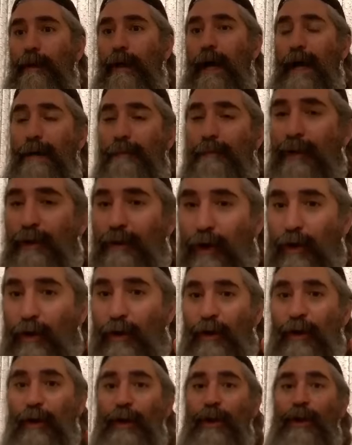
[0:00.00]
I'm, you know,
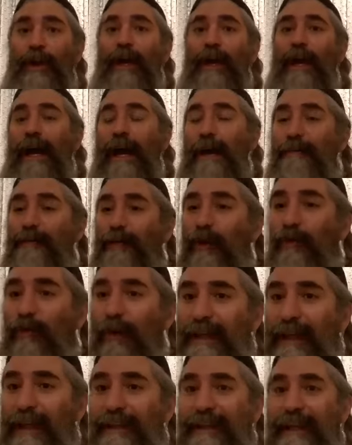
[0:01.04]
I'm the
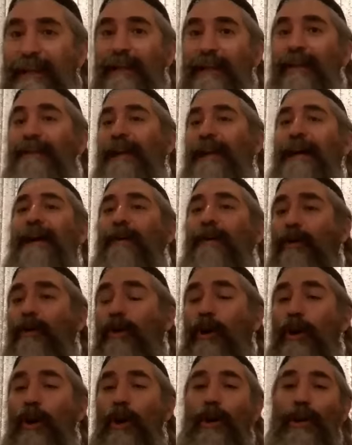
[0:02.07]
one that can now
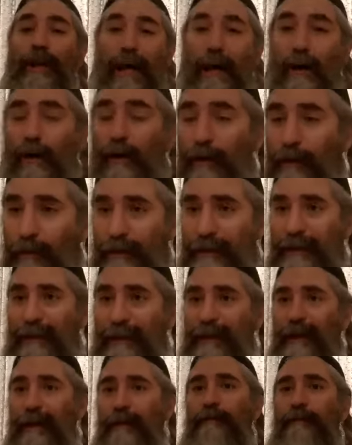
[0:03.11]
allow others to
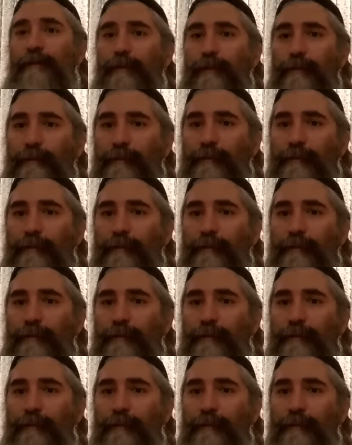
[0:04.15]
come.